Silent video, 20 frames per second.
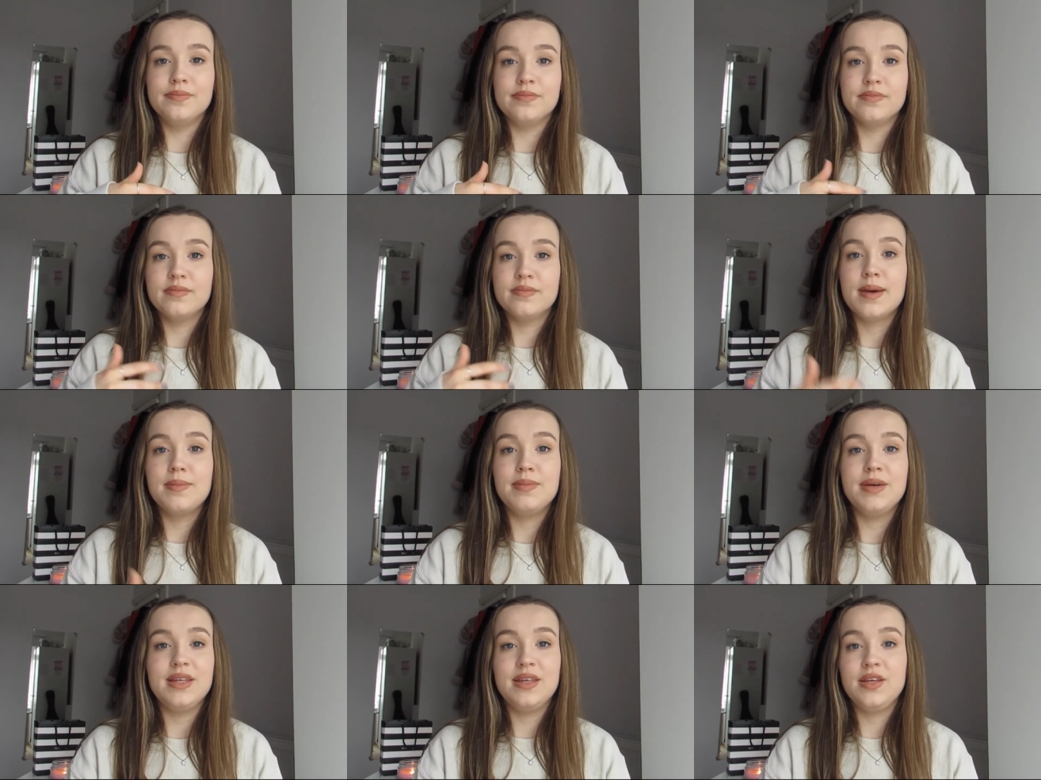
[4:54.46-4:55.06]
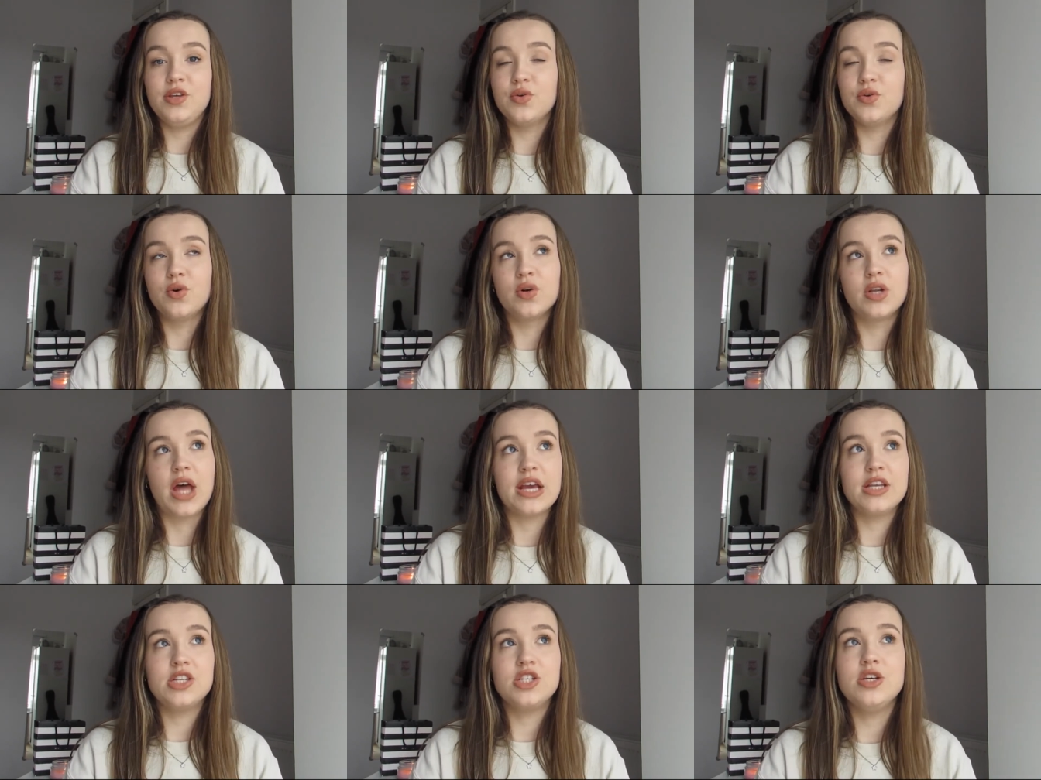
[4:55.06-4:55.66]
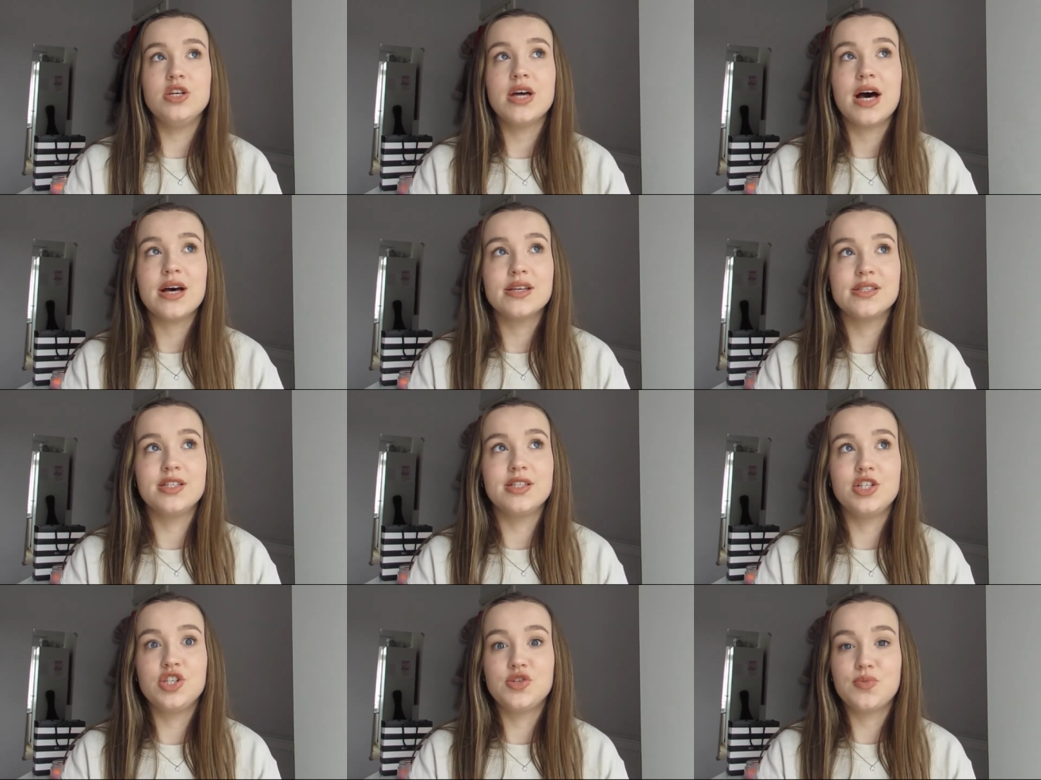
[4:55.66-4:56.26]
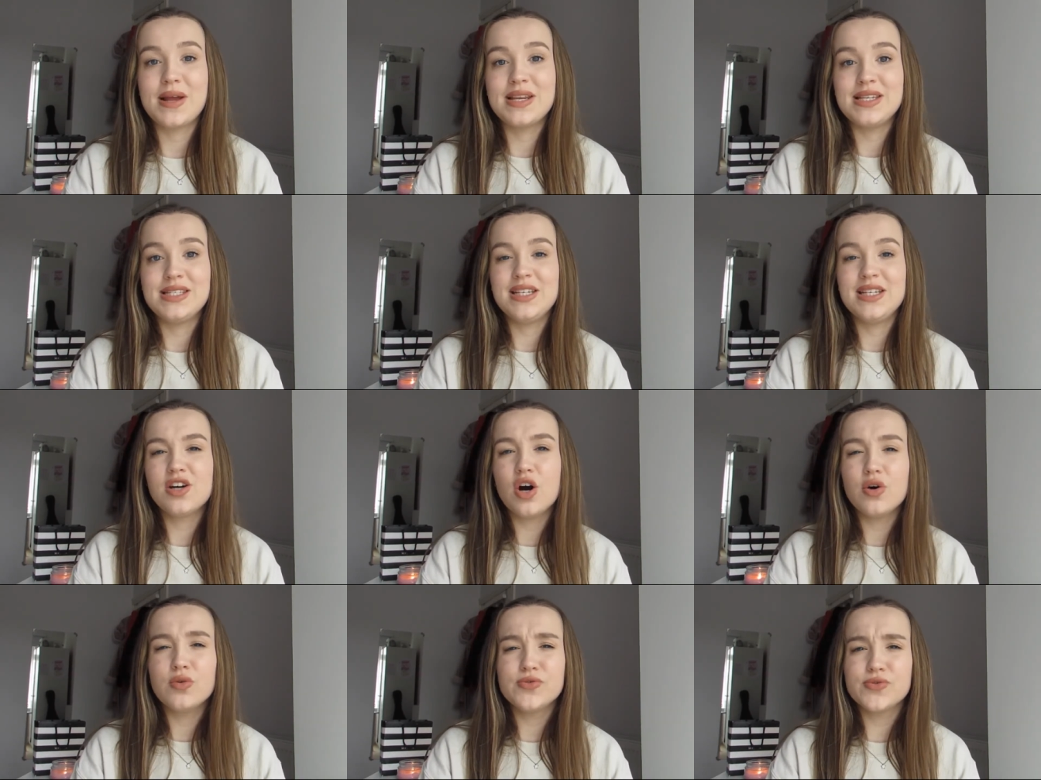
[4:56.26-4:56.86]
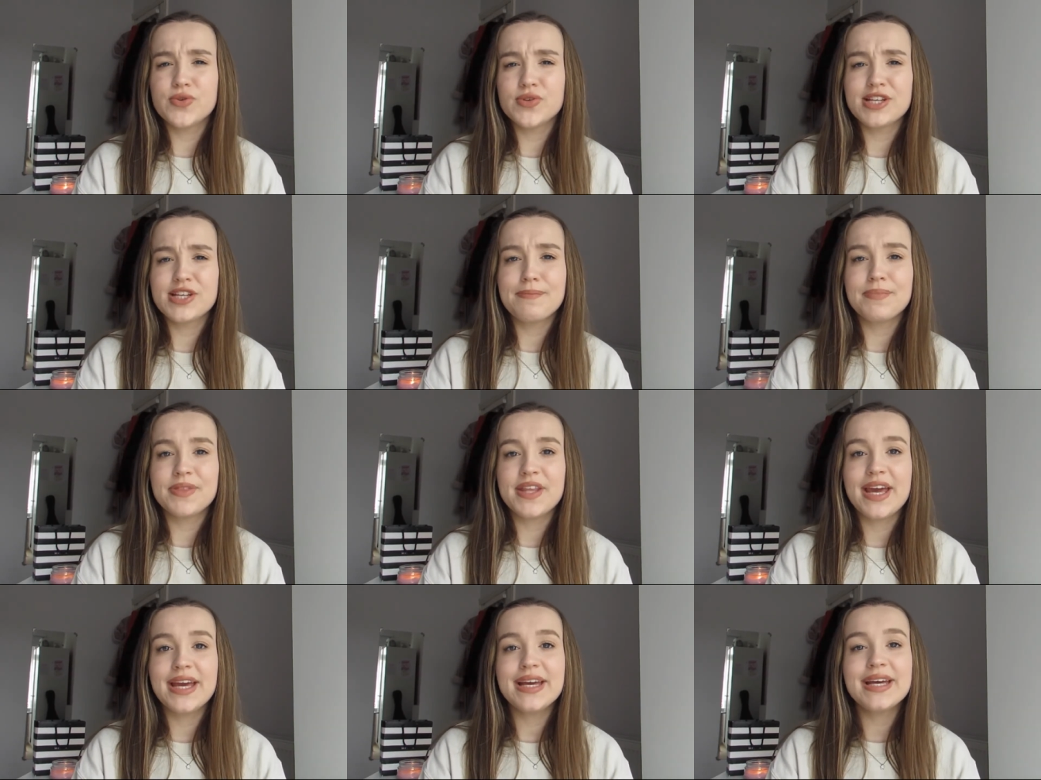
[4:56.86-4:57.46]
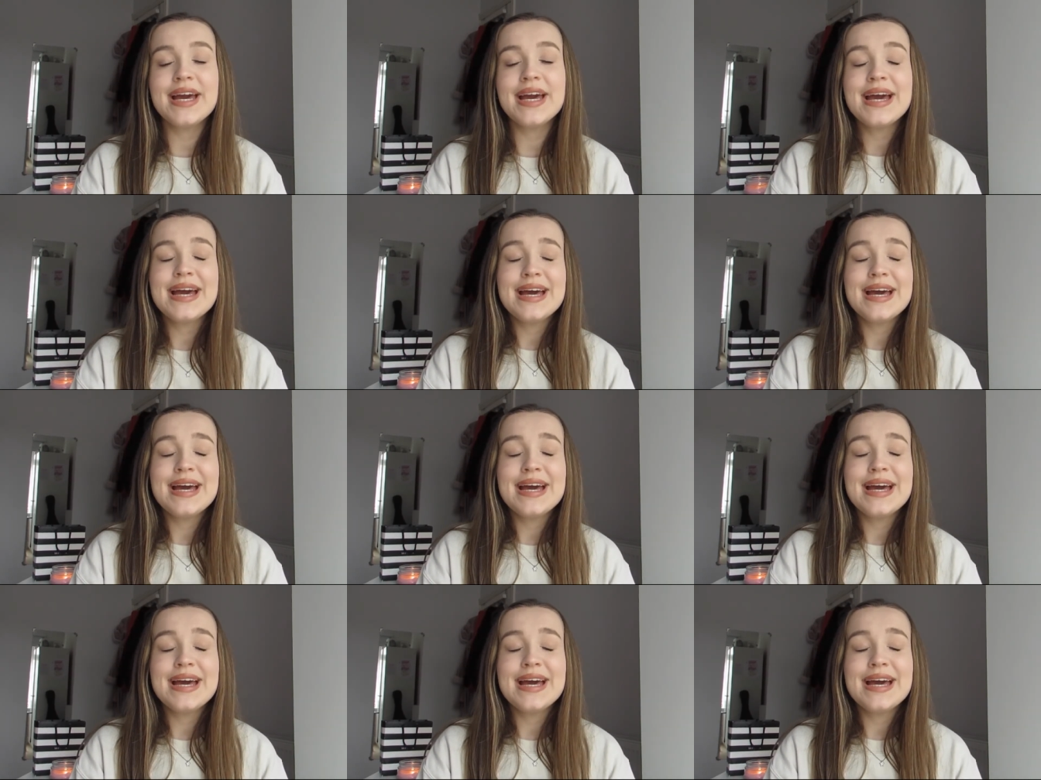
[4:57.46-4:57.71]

maybe your like 2020 goals or something,